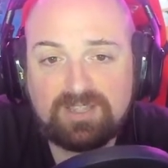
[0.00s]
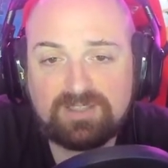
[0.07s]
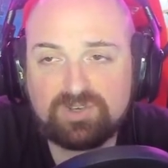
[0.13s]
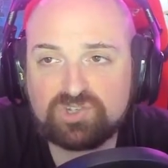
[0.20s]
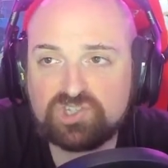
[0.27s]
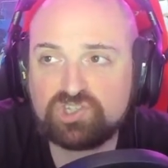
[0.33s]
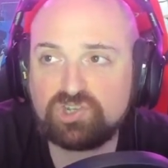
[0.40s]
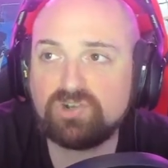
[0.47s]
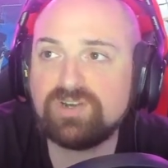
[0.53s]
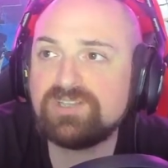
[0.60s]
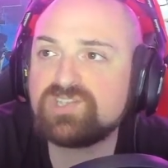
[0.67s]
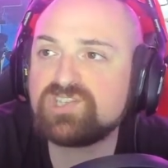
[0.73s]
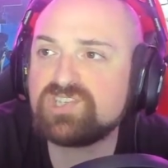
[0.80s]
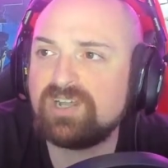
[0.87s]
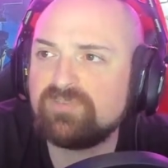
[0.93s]
There's certain
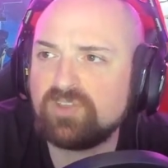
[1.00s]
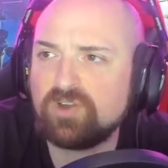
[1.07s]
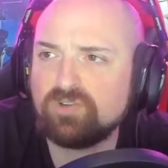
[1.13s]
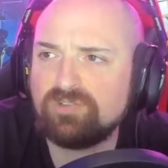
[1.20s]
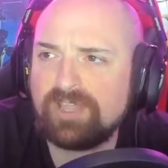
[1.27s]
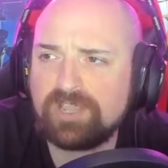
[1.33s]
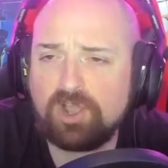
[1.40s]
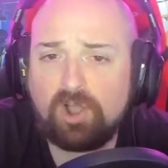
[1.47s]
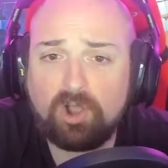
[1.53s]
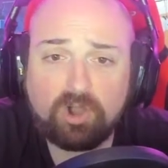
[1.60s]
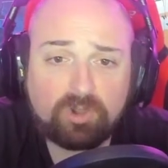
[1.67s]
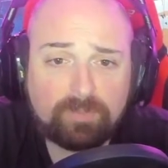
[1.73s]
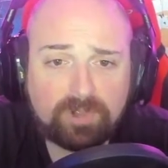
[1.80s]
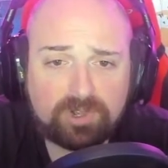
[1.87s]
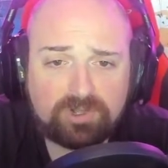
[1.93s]
stuff that are, like,
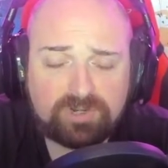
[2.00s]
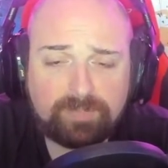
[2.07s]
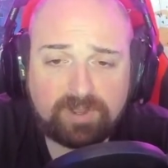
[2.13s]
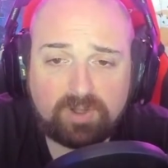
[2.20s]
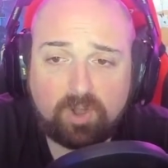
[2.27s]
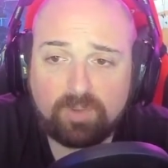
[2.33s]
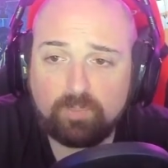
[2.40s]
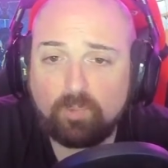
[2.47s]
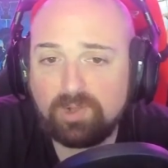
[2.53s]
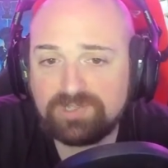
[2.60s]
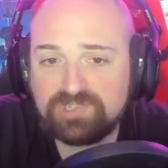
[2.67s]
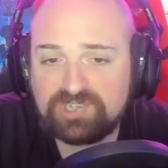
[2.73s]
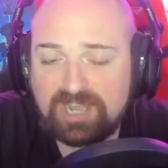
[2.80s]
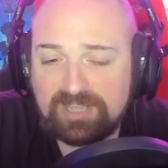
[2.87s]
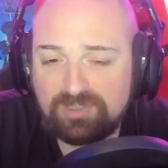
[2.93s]
armored, but on one
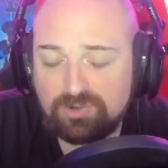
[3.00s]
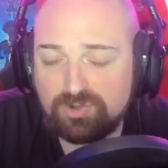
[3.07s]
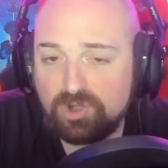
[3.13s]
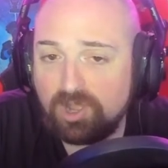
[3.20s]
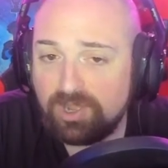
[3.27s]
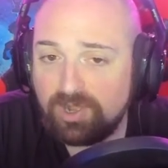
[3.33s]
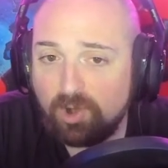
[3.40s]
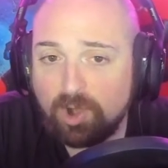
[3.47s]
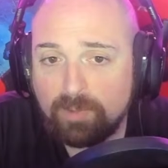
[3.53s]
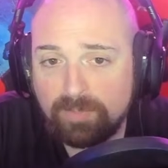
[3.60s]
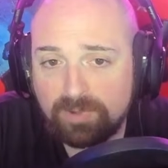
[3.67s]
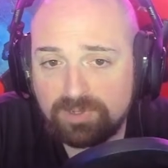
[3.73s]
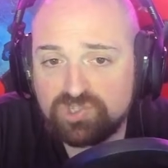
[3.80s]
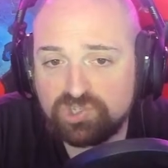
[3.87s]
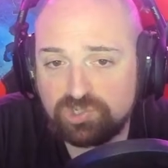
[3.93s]
side they're not
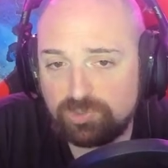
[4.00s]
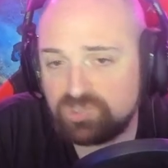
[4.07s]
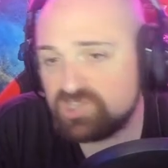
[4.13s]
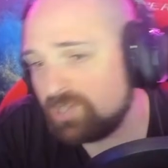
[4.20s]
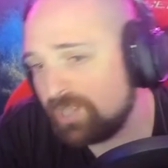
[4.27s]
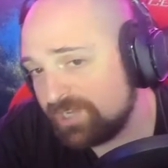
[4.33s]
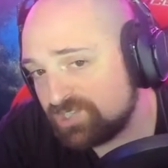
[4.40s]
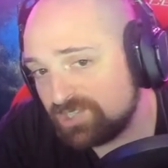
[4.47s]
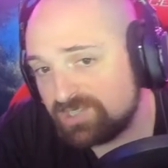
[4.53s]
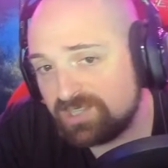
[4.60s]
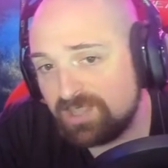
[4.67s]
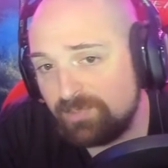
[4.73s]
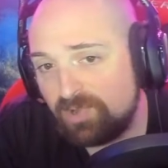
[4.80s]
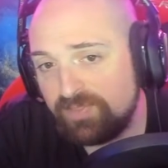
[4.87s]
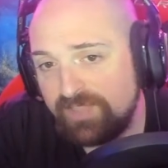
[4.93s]
armored, so you slice into
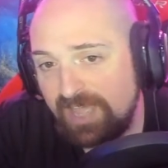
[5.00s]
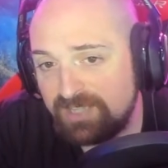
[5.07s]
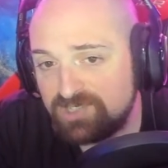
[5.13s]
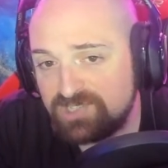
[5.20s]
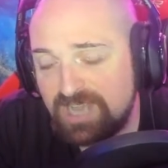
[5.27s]
them on that